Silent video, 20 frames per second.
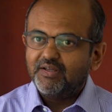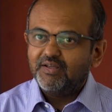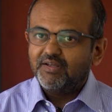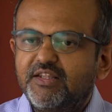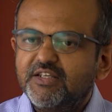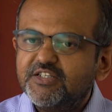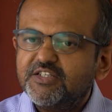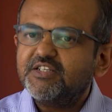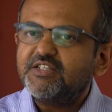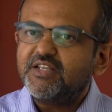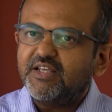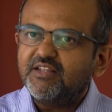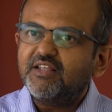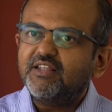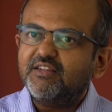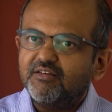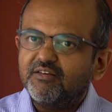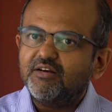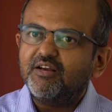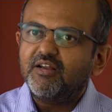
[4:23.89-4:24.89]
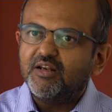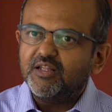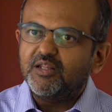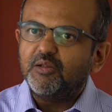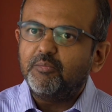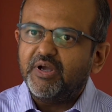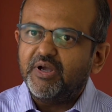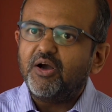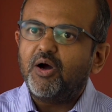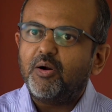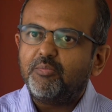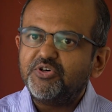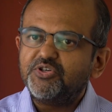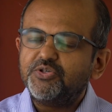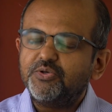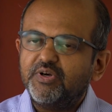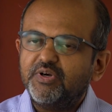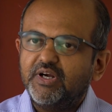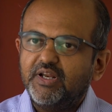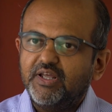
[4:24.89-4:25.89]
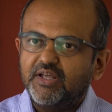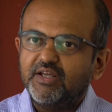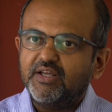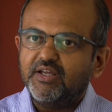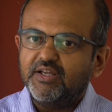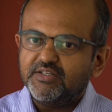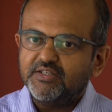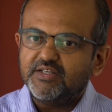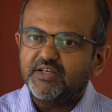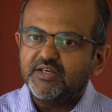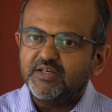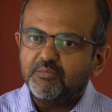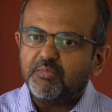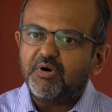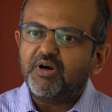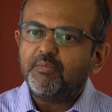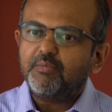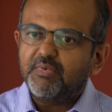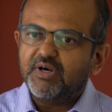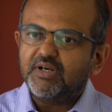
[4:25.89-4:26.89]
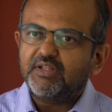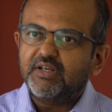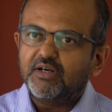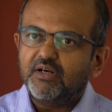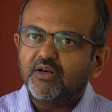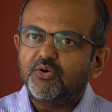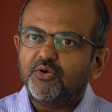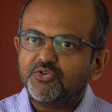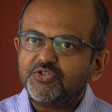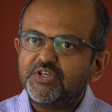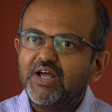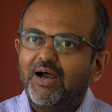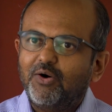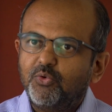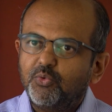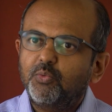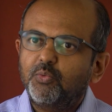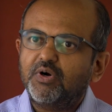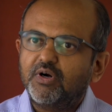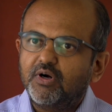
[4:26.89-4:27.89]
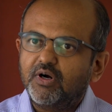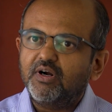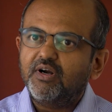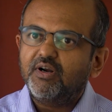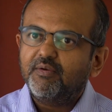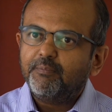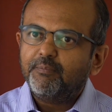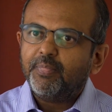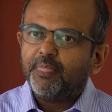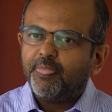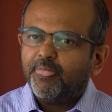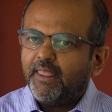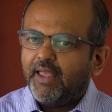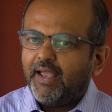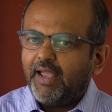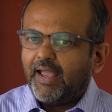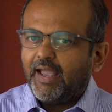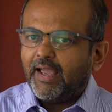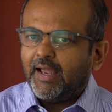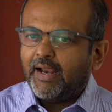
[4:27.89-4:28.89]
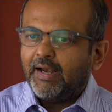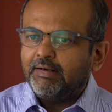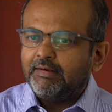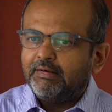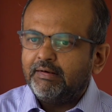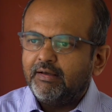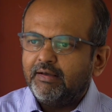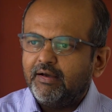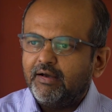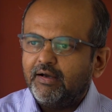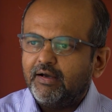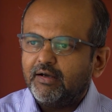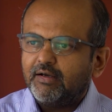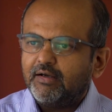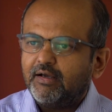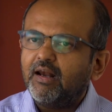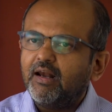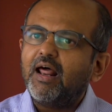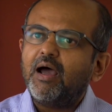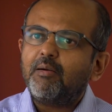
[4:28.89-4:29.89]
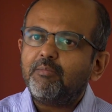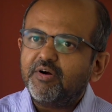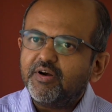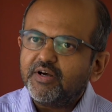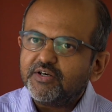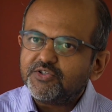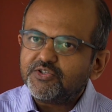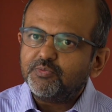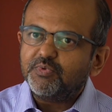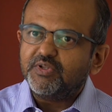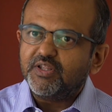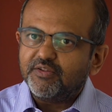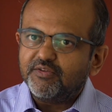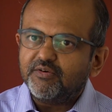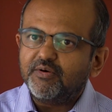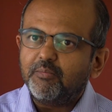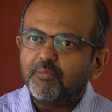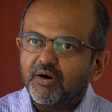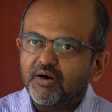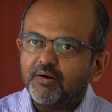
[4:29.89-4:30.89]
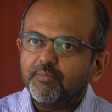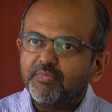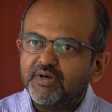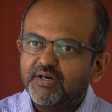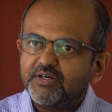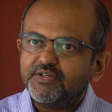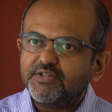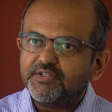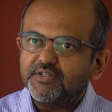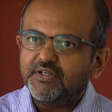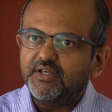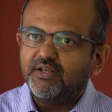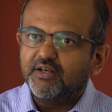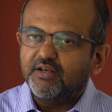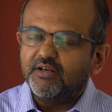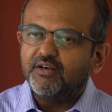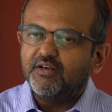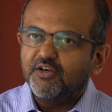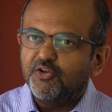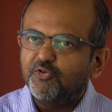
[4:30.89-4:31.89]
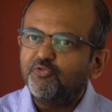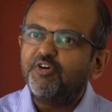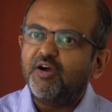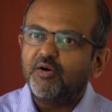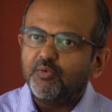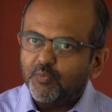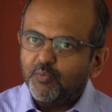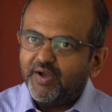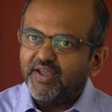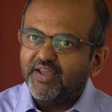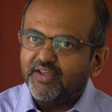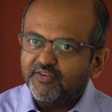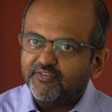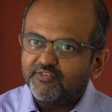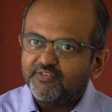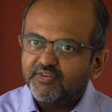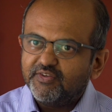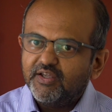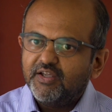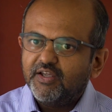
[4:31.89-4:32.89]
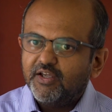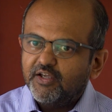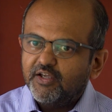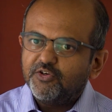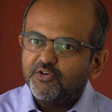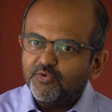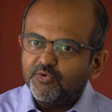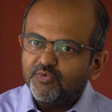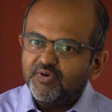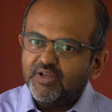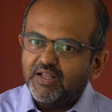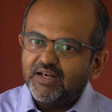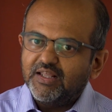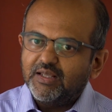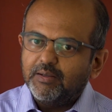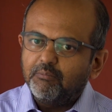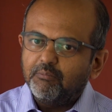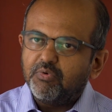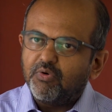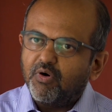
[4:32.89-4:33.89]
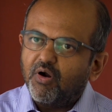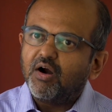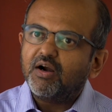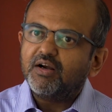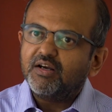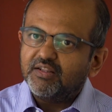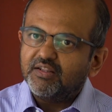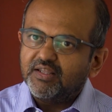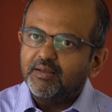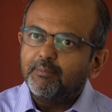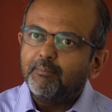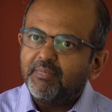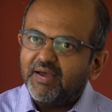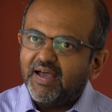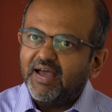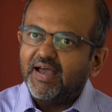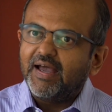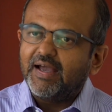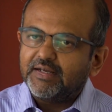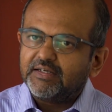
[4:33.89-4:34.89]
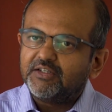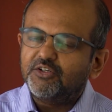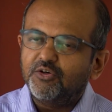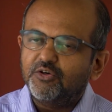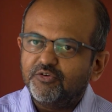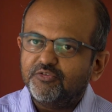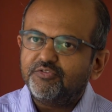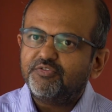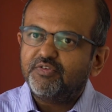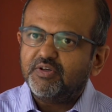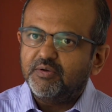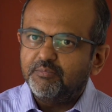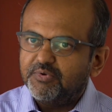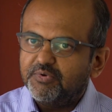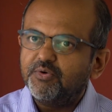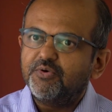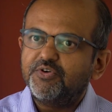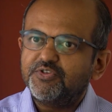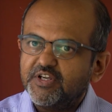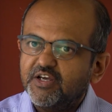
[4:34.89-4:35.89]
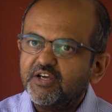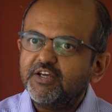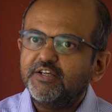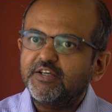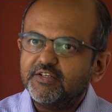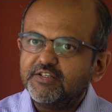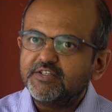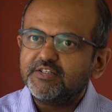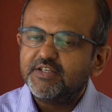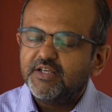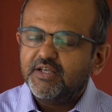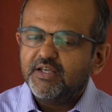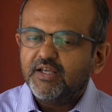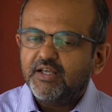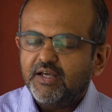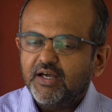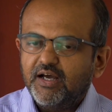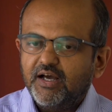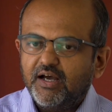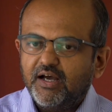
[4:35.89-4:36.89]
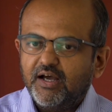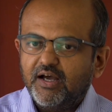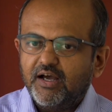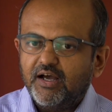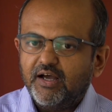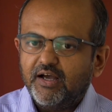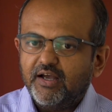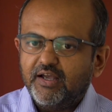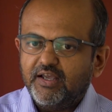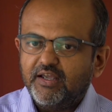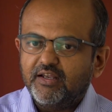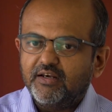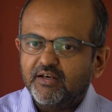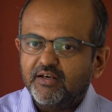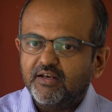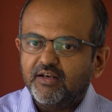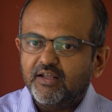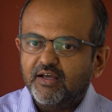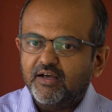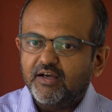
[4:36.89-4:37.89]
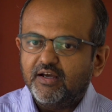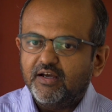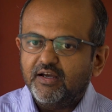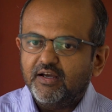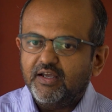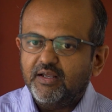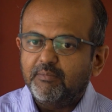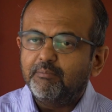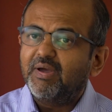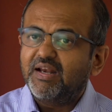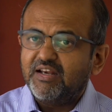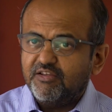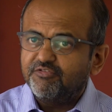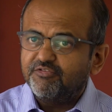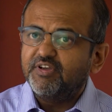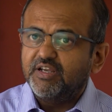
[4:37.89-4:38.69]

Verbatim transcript: This is, I think, the, really the big opportunity is a department that looks outward and uh, collaborates with other departments in newfound ways to really broaden the impact of computer science uh, in, uh, in many